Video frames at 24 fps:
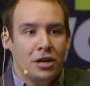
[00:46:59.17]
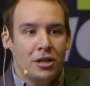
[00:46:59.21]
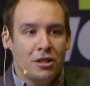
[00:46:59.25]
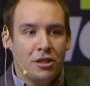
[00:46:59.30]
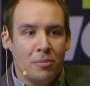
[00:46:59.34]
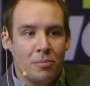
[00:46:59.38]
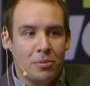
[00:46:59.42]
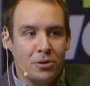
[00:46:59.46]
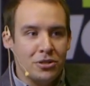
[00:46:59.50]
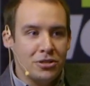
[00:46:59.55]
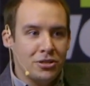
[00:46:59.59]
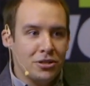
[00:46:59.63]

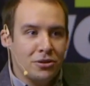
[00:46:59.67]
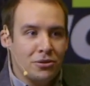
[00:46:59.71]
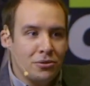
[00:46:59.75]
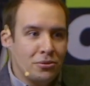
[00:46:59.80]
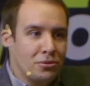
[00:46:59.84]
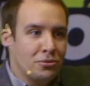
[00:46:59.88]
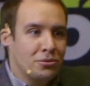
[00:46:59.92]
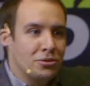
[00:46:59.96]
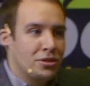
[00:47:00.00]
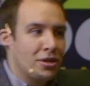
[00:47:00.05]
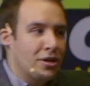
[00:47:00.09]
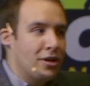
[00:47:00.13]
The person
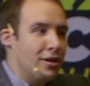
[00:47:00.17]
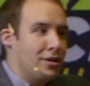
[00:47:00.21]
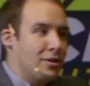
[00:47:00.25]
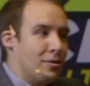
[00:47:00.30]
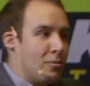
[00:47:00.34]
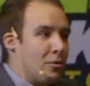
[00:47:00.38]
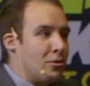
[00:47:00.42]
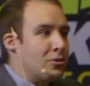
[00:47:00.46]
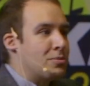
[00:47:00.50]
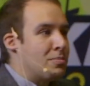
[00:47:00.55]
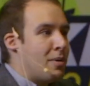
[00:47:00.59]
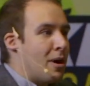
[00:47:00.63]
who's the
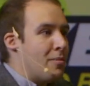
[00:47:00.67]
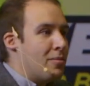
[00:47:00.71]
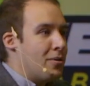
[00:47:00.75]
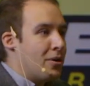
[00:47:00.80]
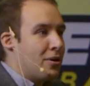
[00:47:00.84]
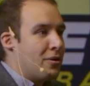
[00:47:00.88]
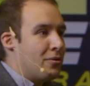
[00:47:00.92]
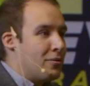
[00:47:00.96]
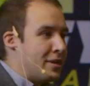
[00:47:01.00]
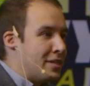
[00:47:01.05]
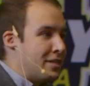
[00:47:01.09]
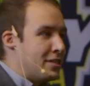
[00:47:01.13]
most
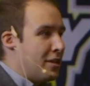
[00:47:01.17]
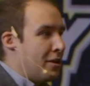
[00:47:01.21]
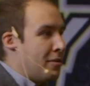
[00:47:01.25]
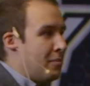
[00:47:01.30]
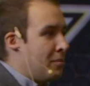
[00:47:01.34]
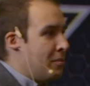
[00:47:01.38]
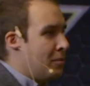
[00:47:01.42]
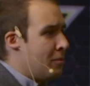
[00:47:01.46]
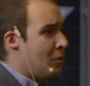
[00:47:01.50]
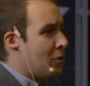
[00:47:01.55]
popular, who has the